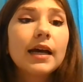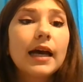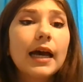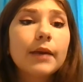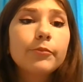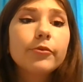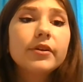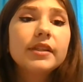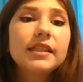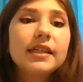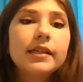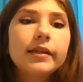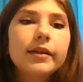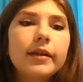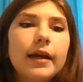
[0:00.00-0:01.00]
I breathed
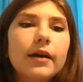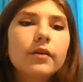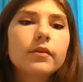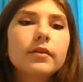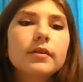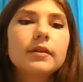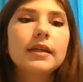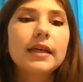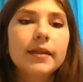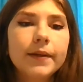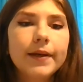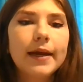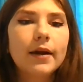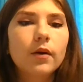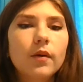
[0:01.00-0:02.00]
in and out, in
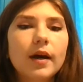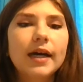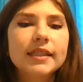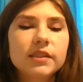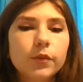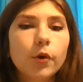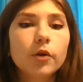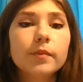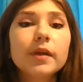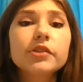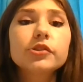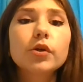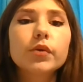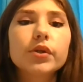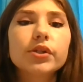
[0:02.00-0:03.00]
and out. I squared my
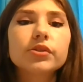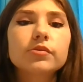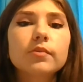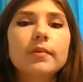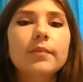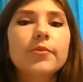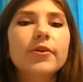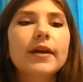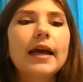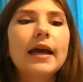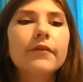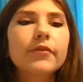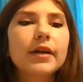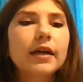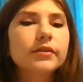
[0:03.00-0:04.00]
shoulders, remembering
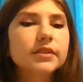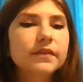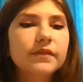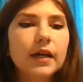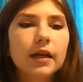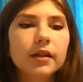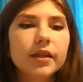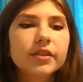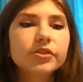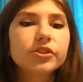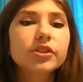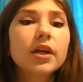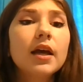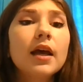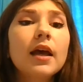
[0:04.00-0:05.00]
every ounce of
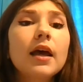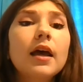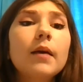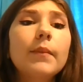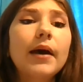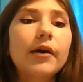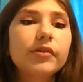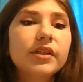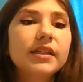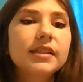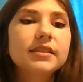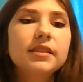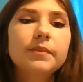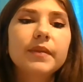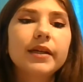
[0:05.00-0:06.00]
knowledge pounded
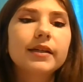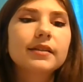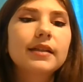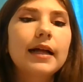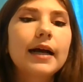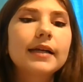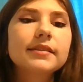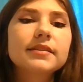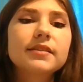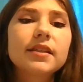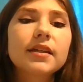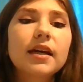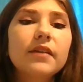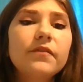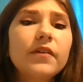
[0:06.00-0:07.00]
into me in class. The
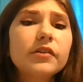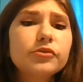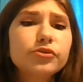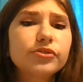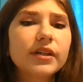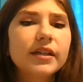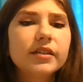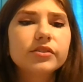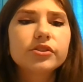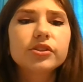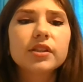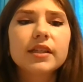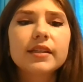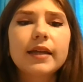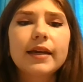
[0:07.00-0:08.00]
gun felt
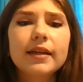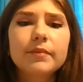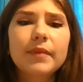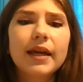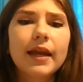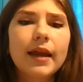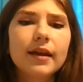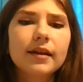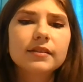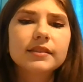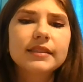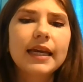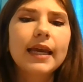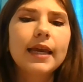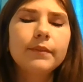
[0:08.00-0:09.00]
strangely light in my hands.
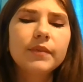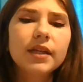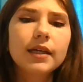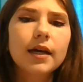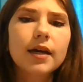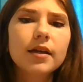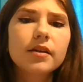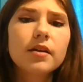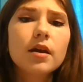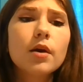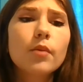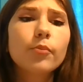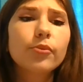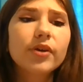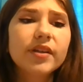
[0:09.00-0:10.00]
I aimed the gun,
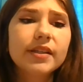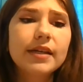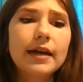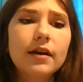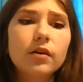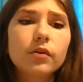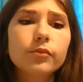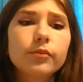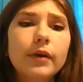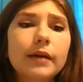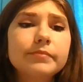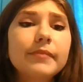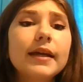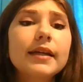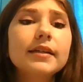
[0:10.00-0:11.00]
breathed out, wrapped
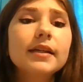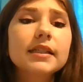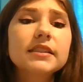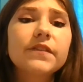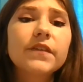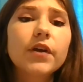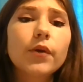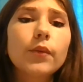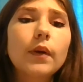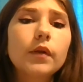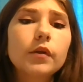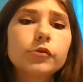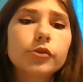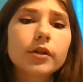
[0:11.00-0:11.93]
my index finger around the